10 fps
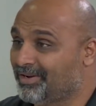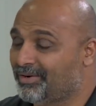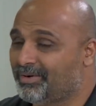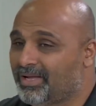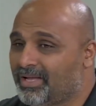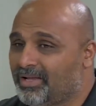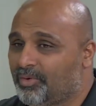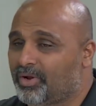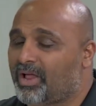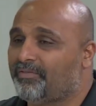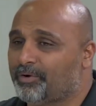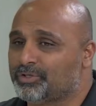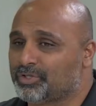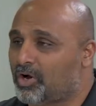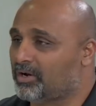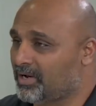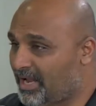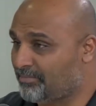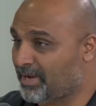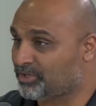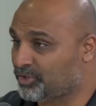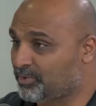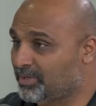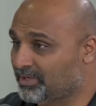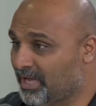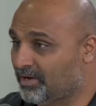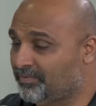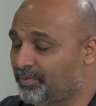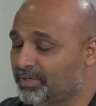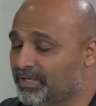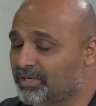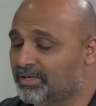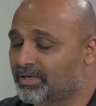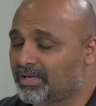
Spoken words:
Similar. When I first started, I had met you in California.